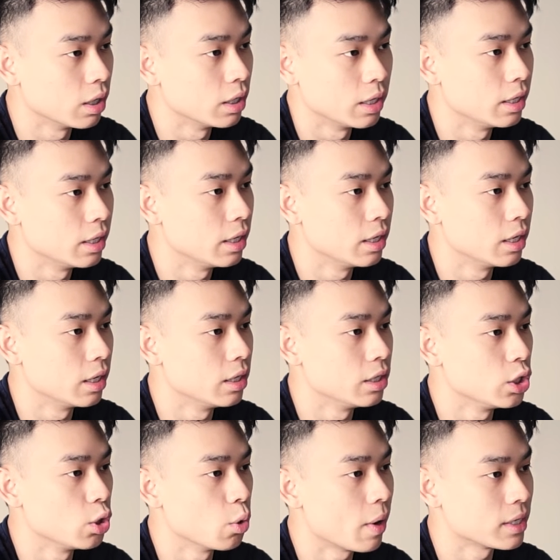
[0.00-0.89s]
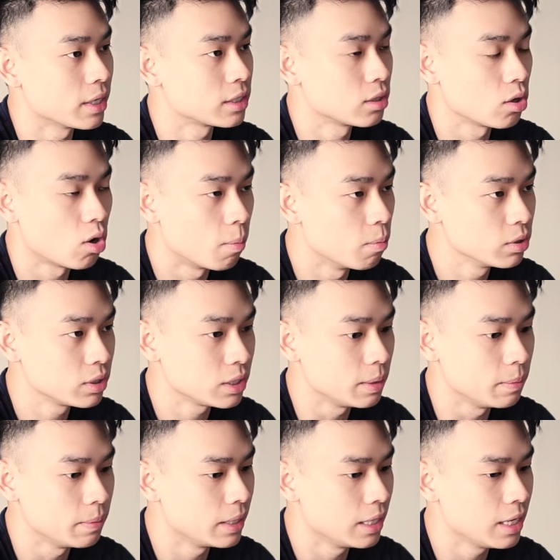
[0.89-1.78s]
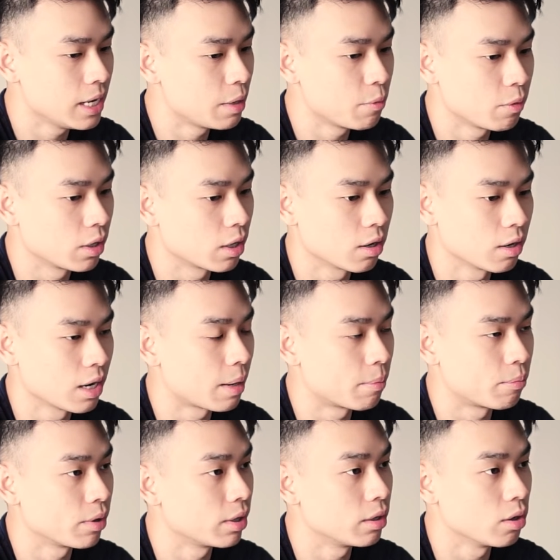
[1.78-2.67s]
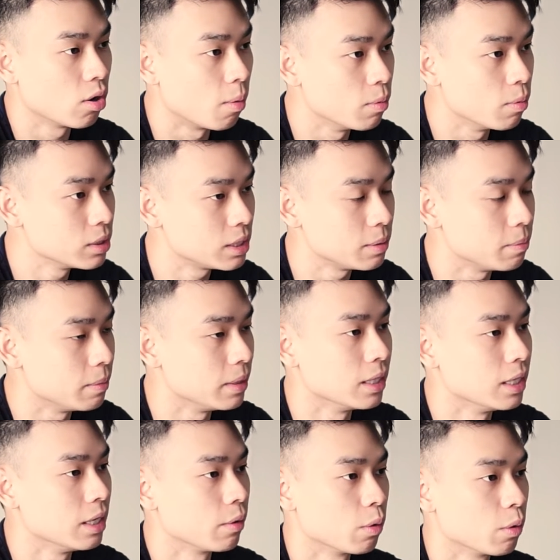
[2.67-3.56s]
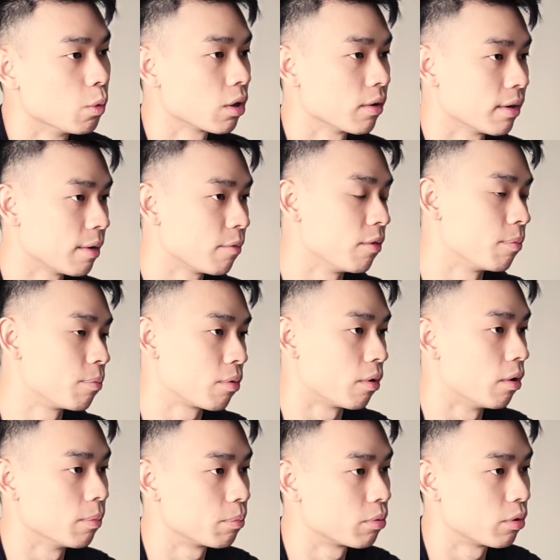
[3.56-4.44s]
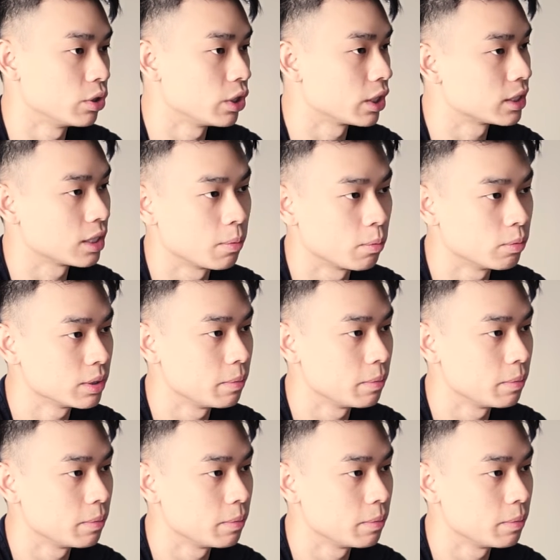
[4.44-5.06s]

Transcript: or in US almost immediately, and then we can collaborate almost immediately. We can work on projects almost